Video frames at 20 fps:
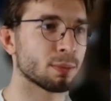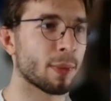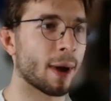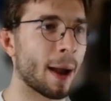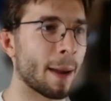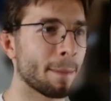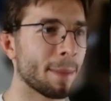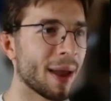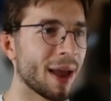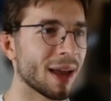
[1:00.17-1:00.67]

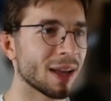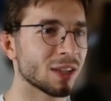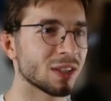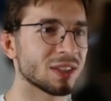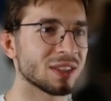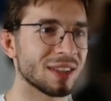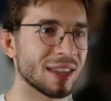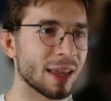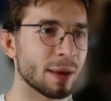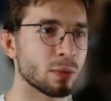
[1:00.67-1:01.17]
bypass,
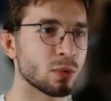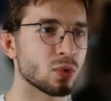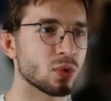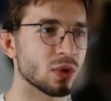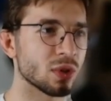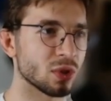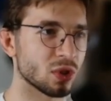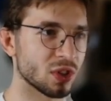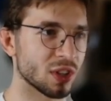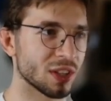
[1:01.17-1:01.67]
damage
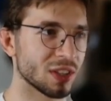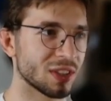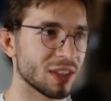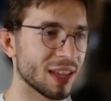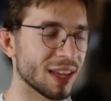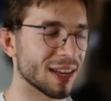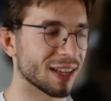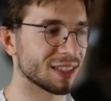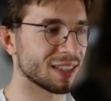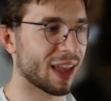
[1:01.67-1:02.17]
resist,
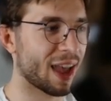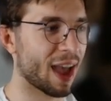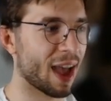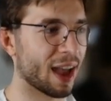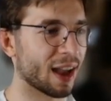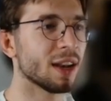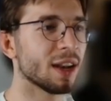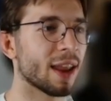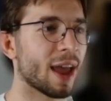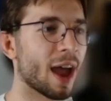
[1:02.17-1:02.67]
and
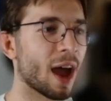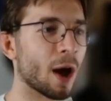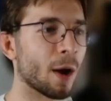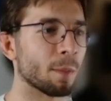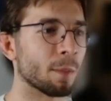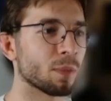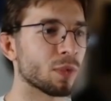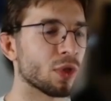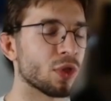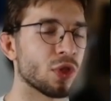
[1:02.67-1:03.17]
attack.
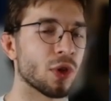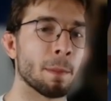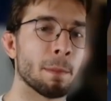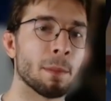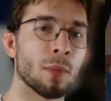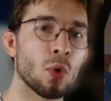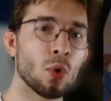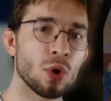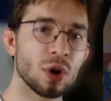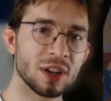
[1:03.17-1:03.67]
Now, the
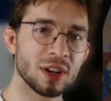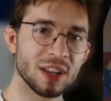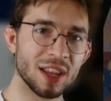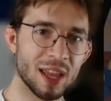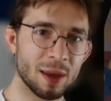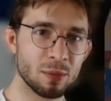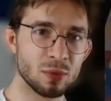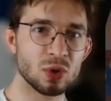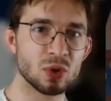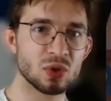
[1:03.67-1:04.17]
more
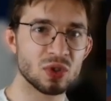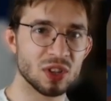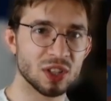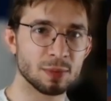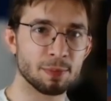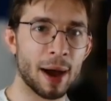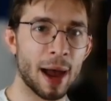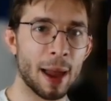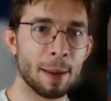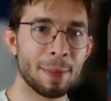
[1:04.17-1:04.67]
damage
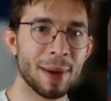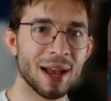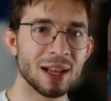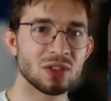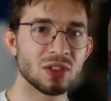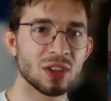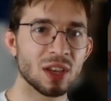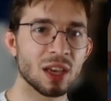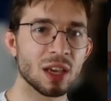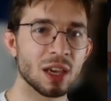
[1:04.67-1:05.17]
resist
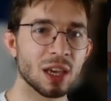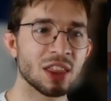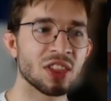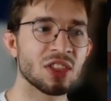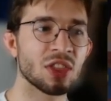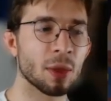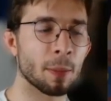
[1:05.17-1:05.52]
bypass you can get, the